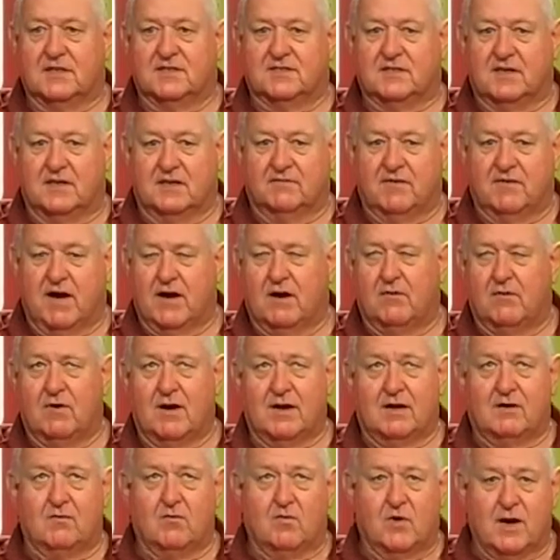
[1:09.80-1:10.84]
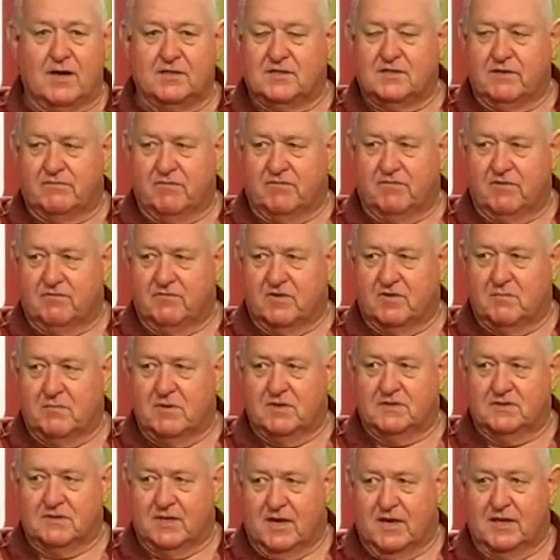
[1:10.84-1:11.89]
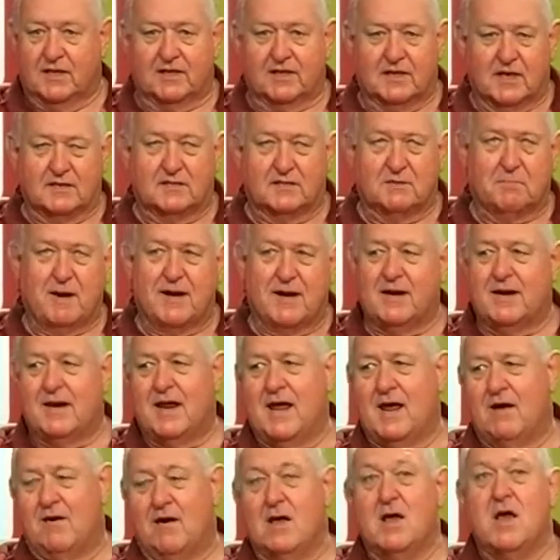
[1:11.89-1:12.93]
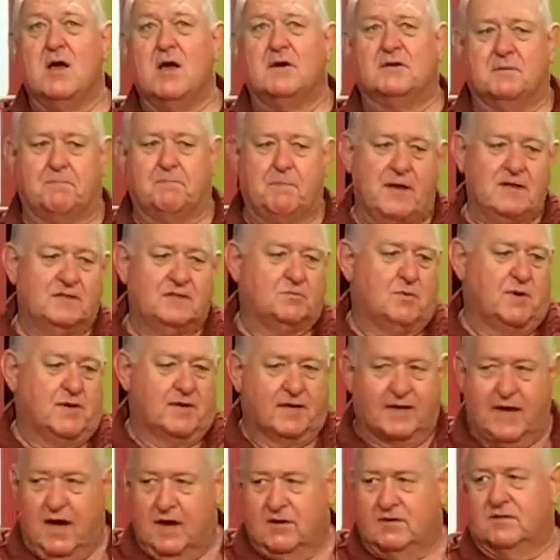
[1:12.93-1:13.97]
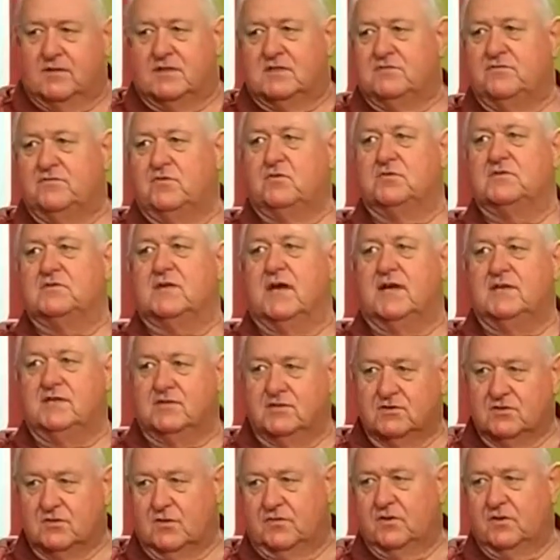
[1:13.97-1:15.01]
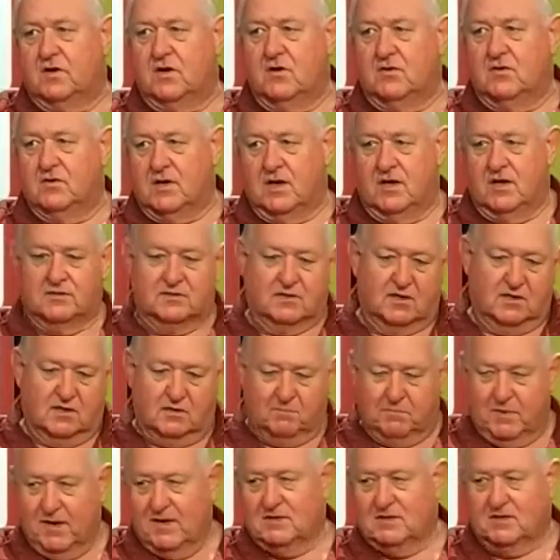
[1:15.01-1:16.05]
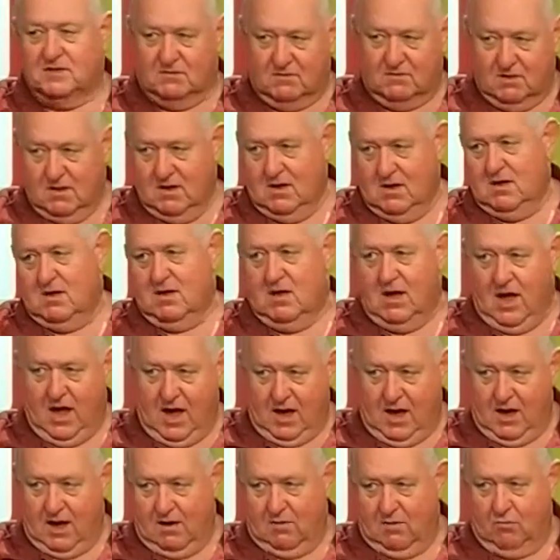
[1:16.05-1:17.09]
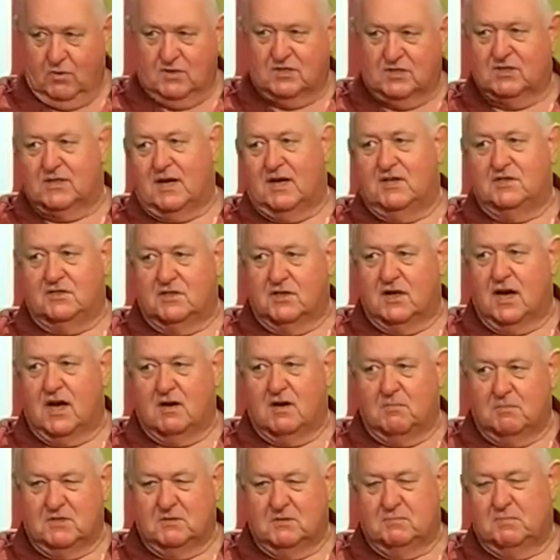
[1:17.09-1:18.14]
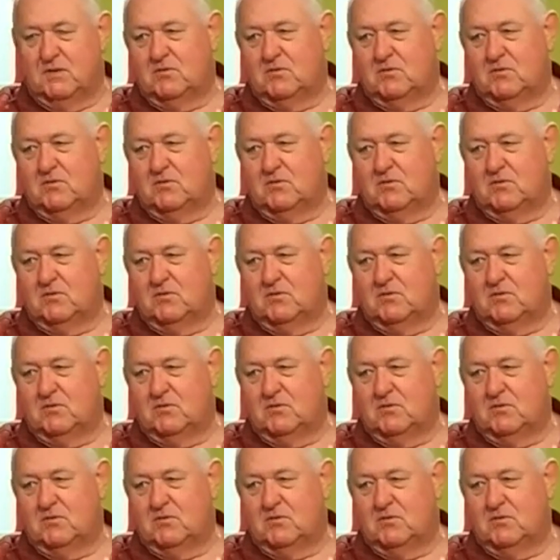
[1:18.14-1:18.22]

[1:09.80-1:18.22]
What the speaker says: And it's elevated. It runs every 15 minutes. It's about an hour. Depends where you go to. There's 4 stations on the Gold Coast, so it depends which station you go to. It's